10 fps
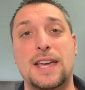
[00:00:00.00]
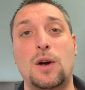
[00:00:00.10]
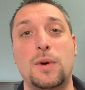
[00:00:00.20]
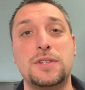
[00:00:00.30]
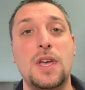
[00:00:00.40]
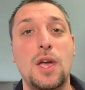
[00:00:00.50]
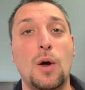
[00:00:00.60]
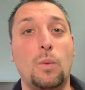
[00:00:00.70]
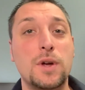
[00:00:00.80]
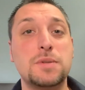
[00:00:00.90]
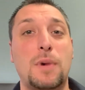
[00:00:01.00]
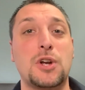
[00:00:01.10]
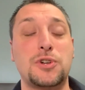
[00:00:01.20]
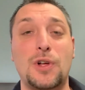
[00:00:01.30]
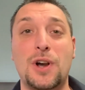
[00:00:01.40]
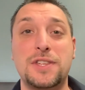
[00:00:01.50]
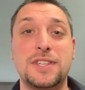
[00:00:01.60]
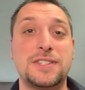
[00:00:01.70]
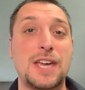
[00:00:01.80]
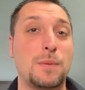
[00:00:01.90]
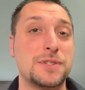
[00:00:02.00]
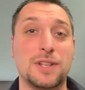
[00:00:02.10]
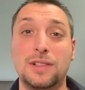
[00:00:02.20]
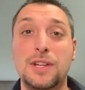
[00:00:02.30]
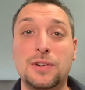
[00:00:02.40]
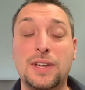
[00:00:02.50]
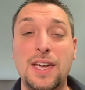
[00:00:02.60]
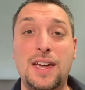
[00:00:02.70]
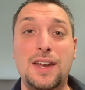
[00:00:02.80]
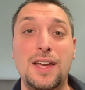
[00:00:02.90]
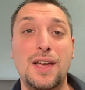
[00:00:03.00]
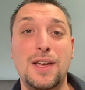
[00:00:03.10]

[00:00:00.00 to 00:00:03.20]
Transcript: I always was a martial artist since I was a little kid.